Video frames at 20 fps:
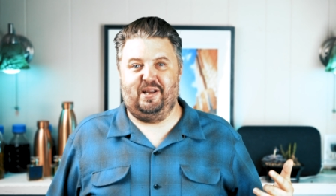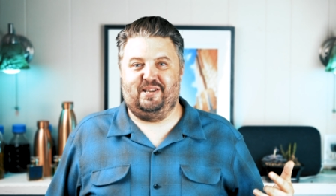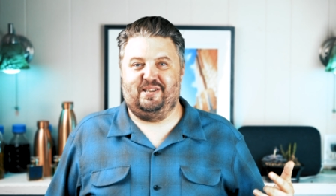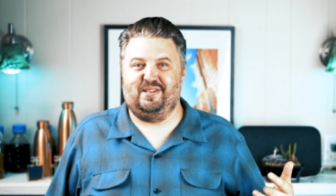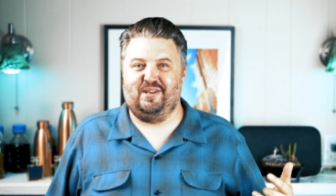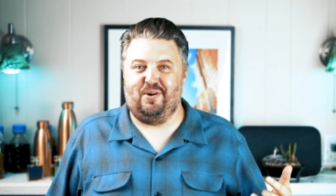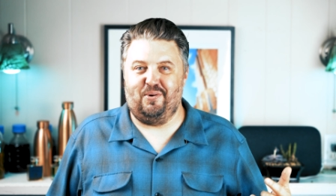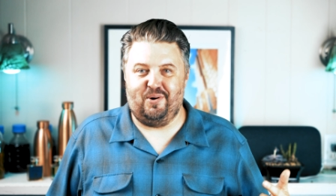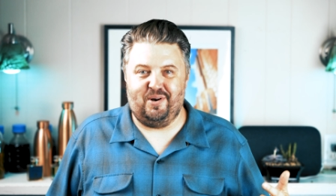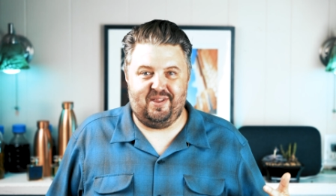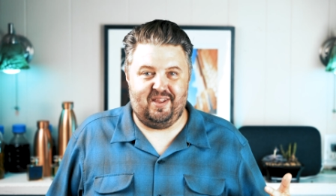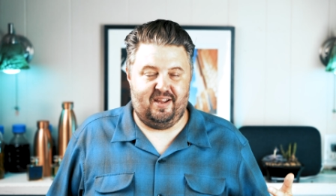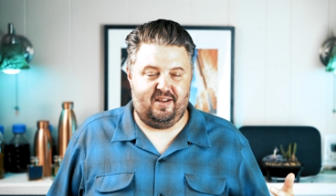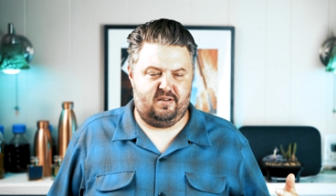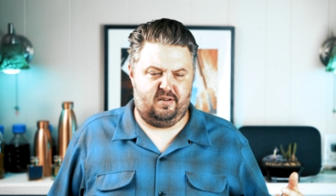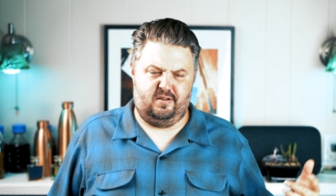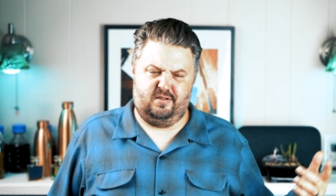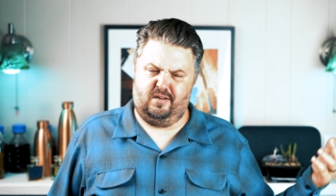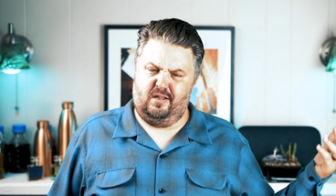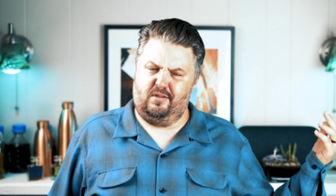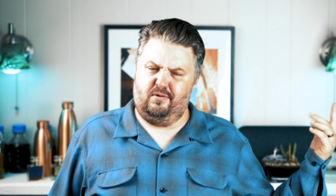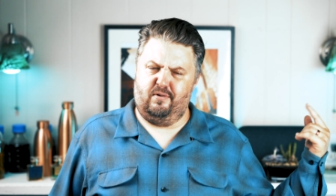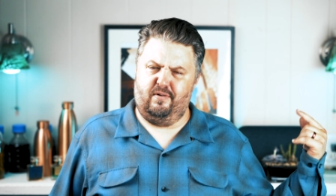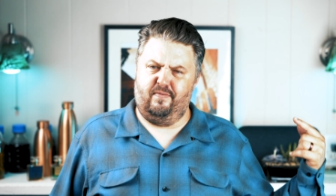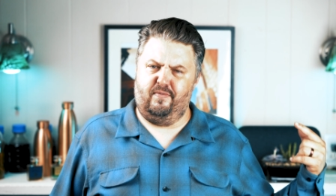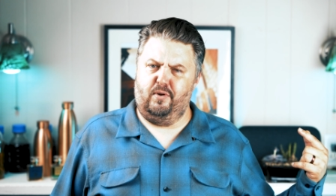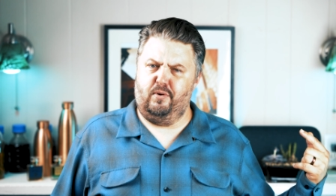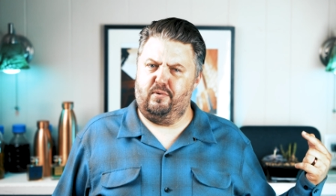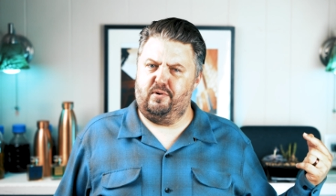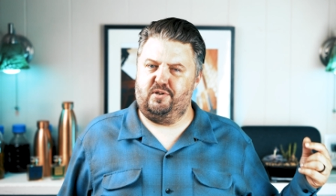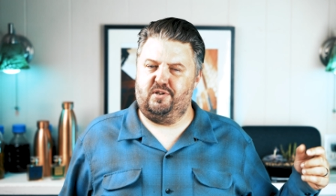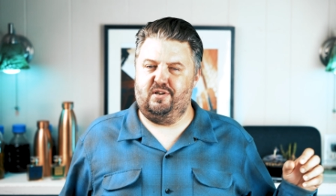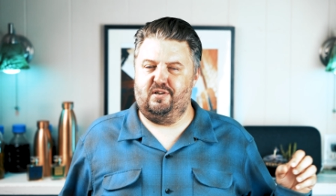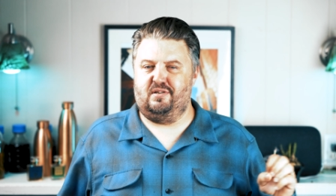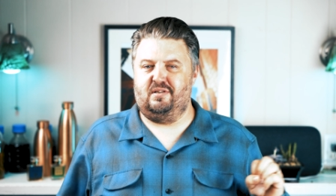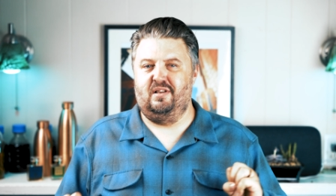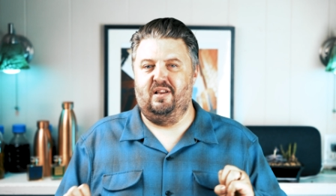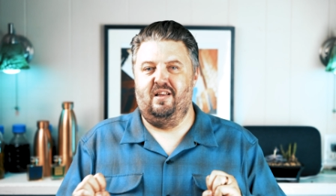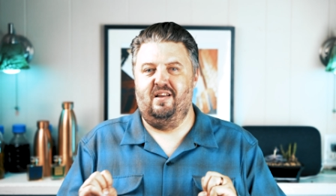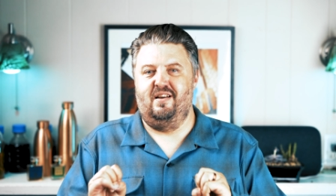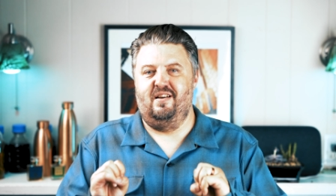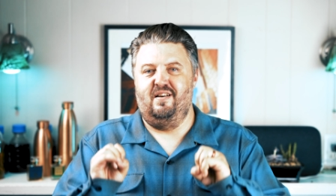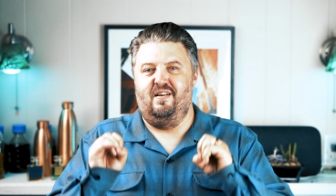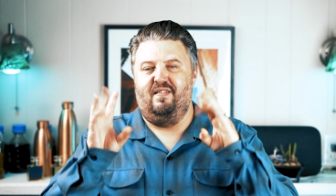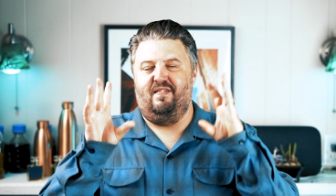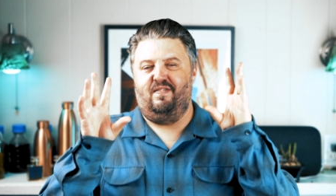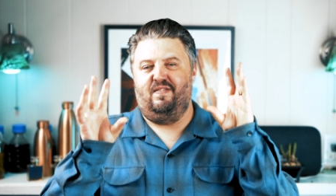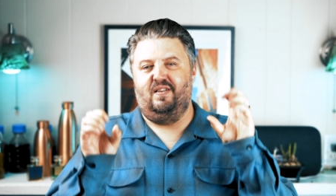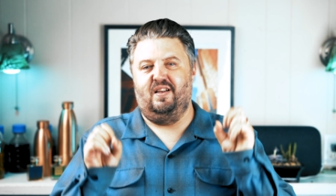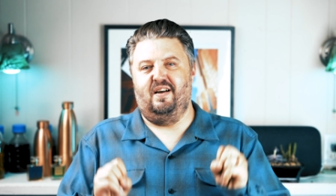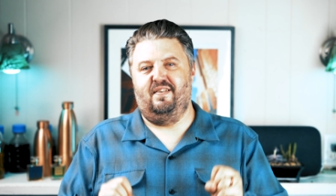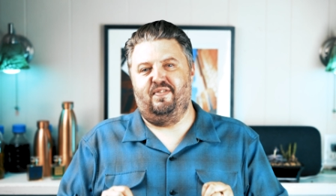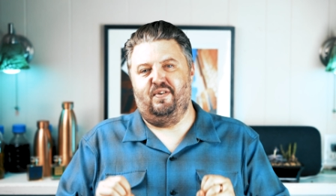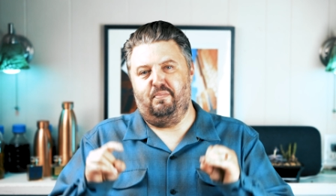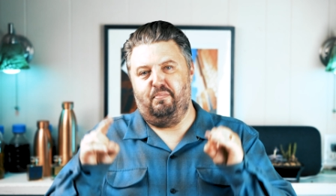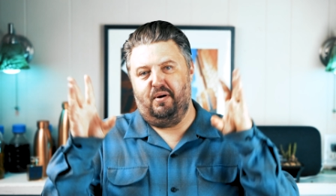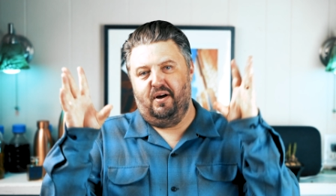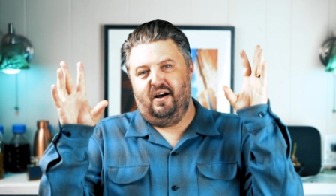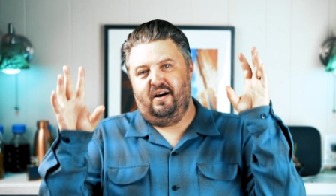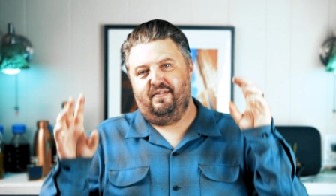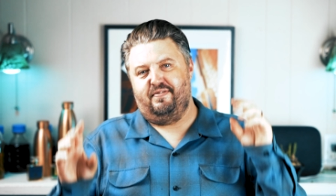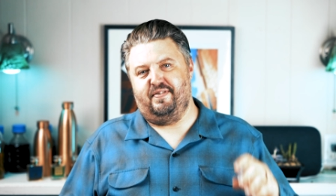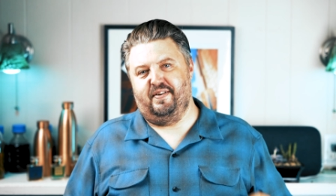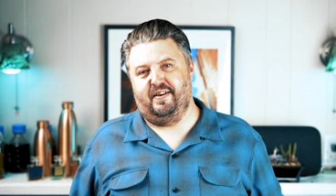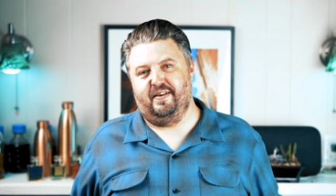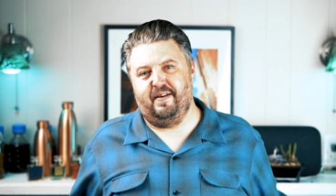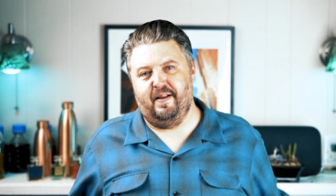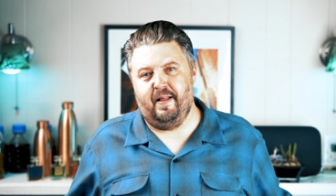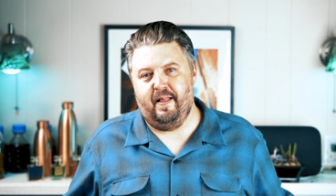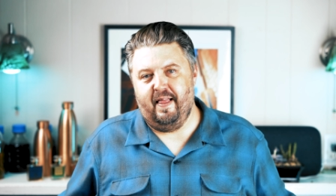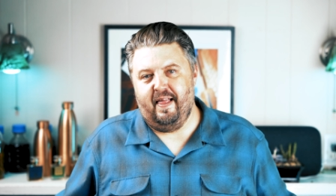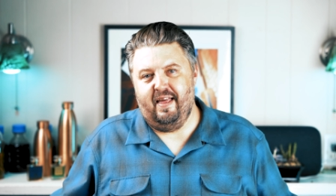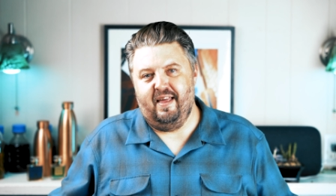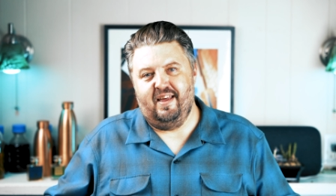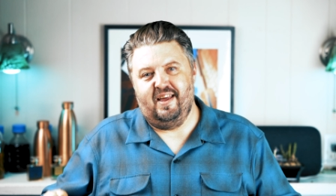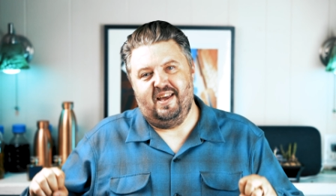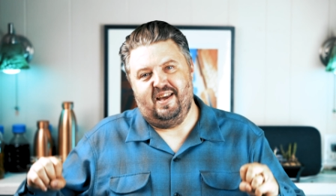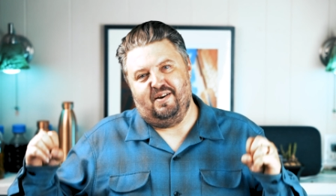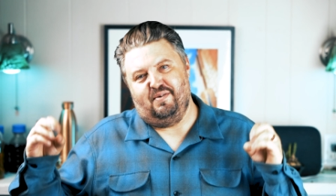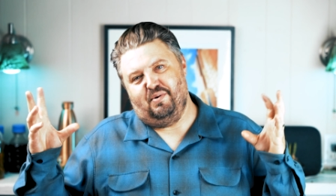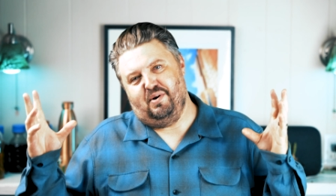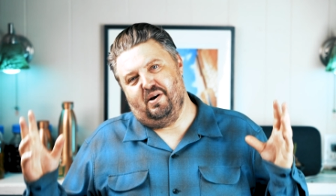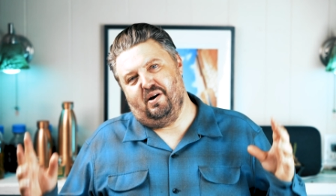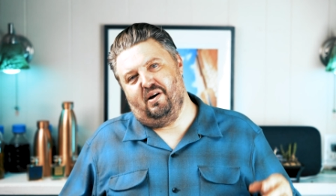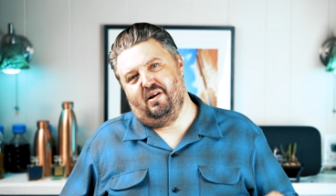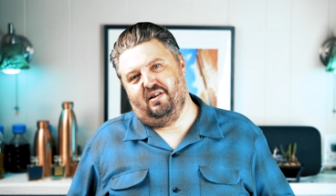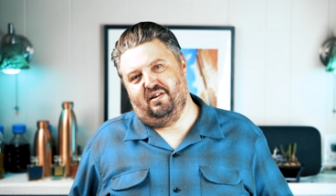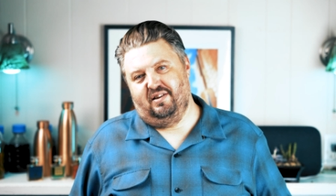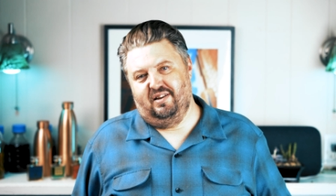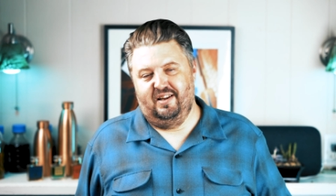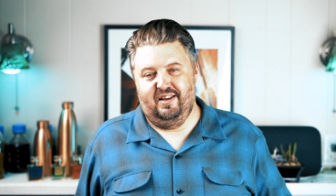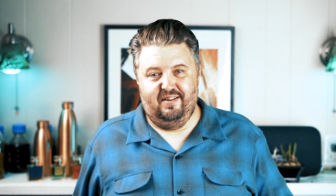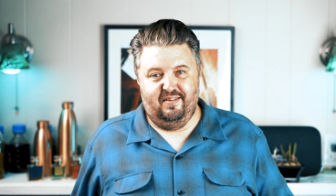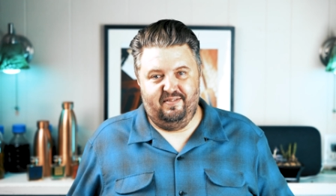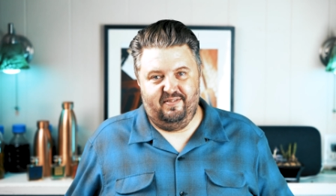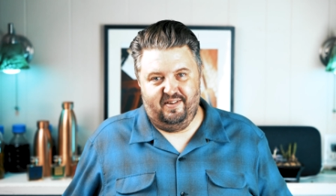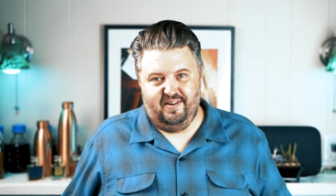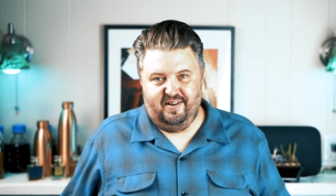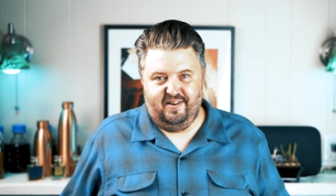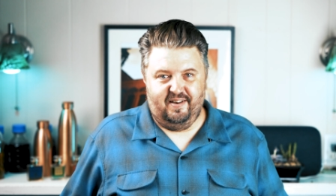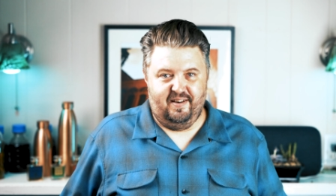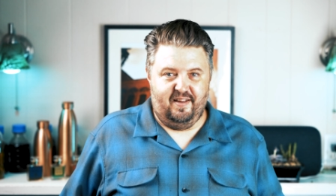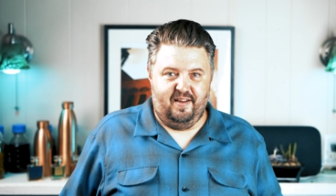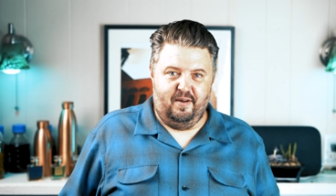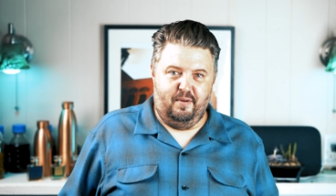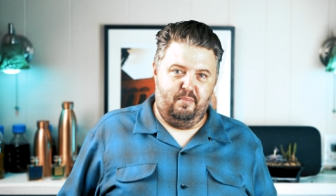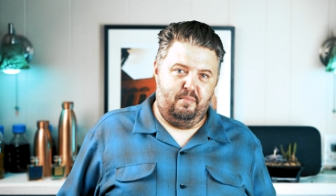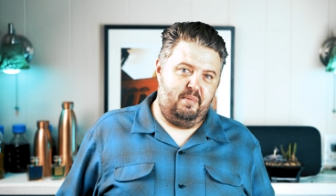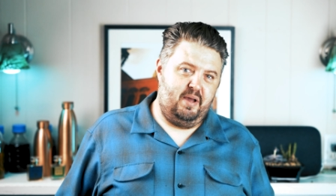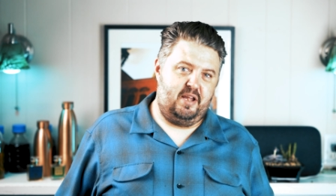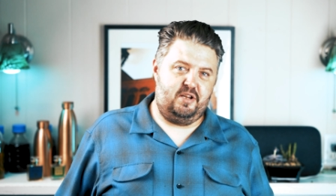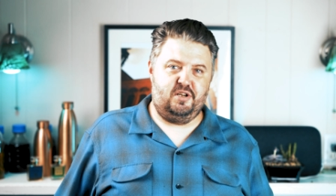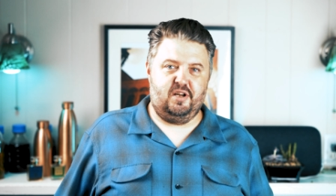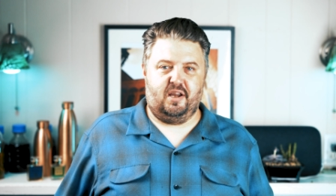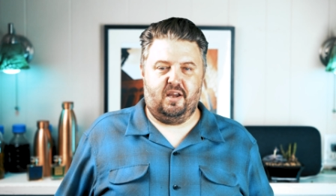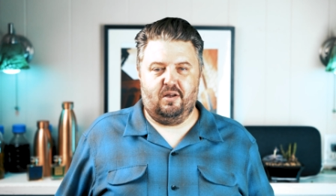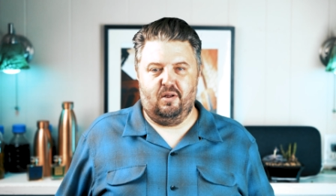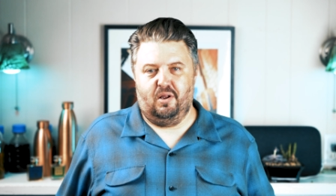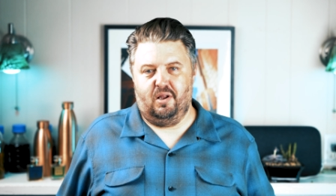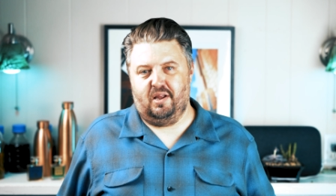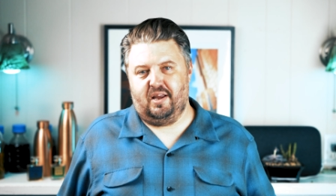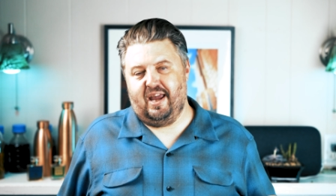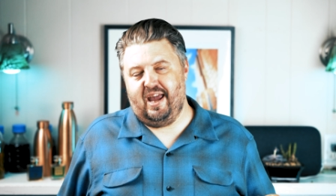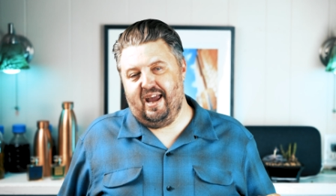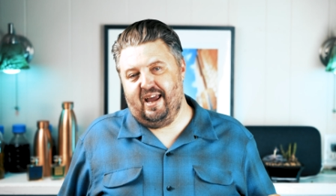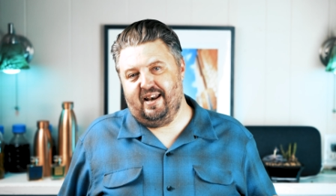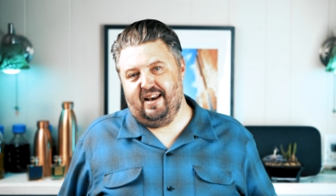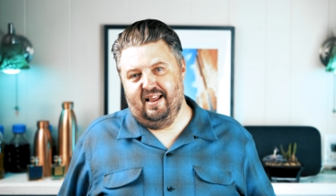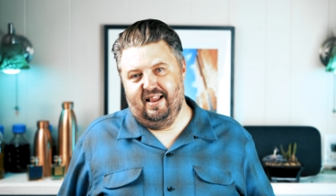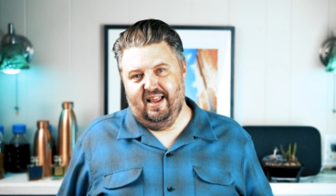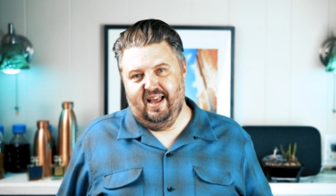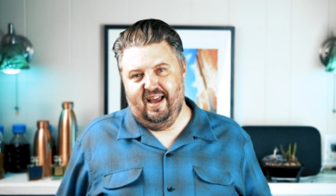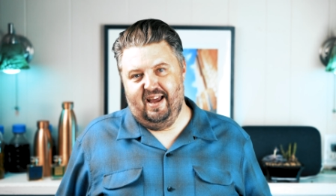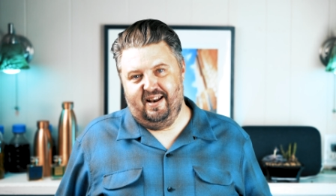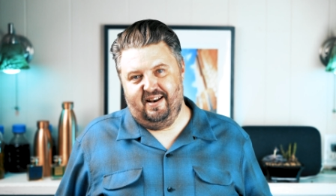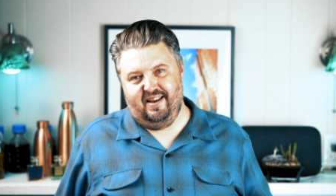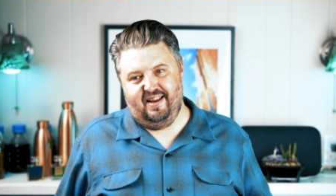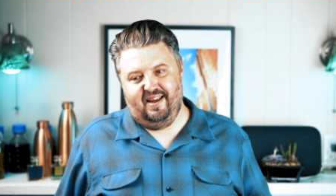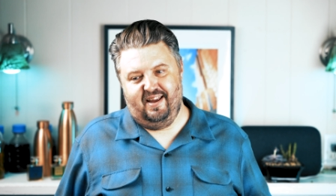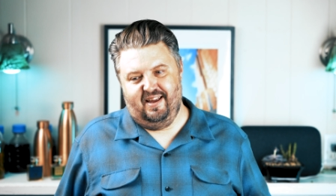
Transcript: score things because other reviewers just fluff and puff, and we all live in a magical candy land.